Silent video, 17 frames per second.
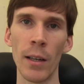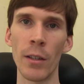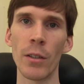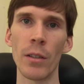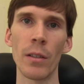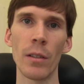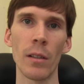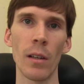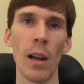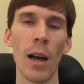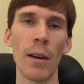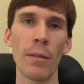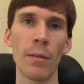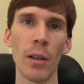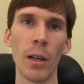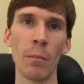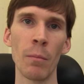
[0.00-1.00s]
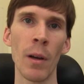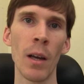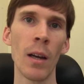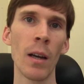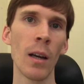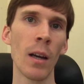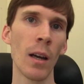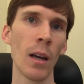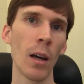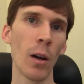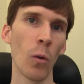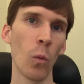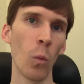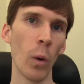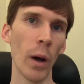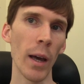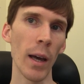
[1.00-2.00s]
engine's lifetime,
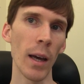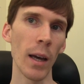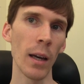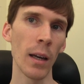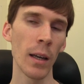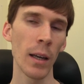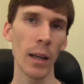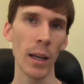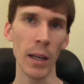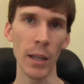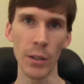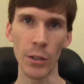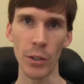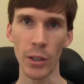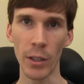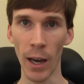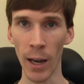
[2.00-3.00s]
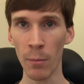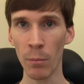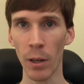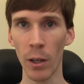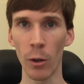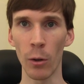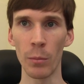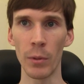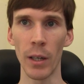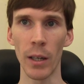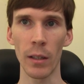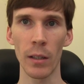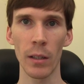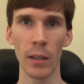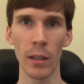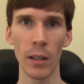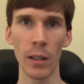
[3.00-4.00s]
where each gameplay
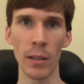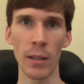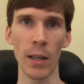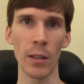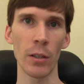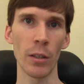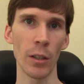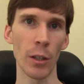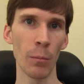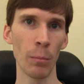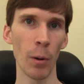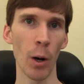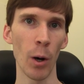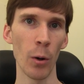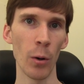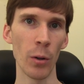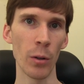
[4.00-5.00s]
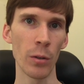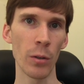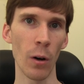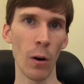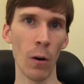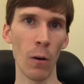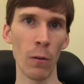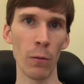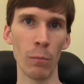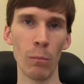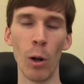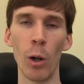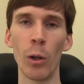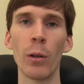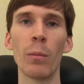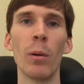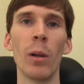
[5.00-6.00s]
object is actually composed of
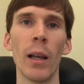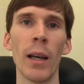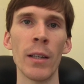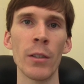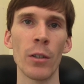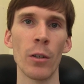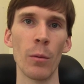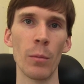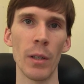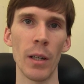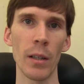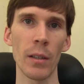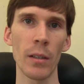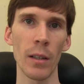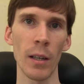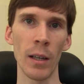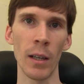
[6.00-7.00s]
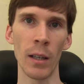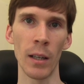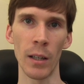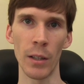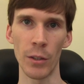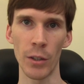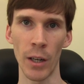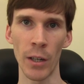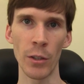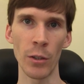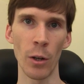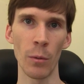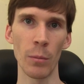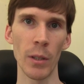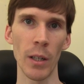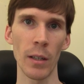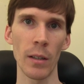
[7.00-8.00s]
multiple engine objects, and each engine
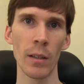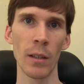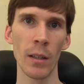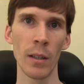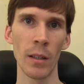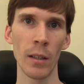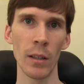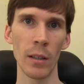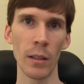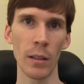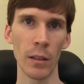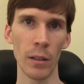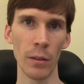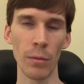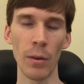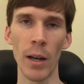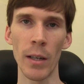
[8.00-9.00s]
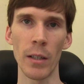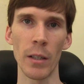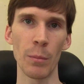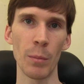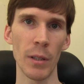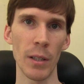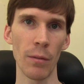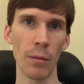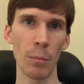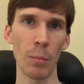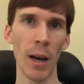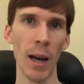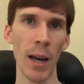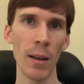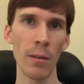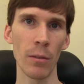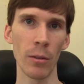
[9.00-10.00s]
object defines a specific
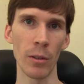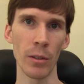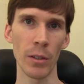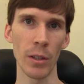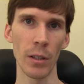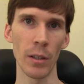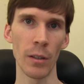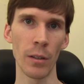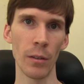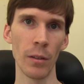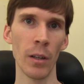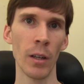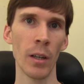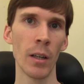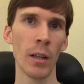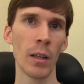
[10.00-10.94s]
behavior, and so you could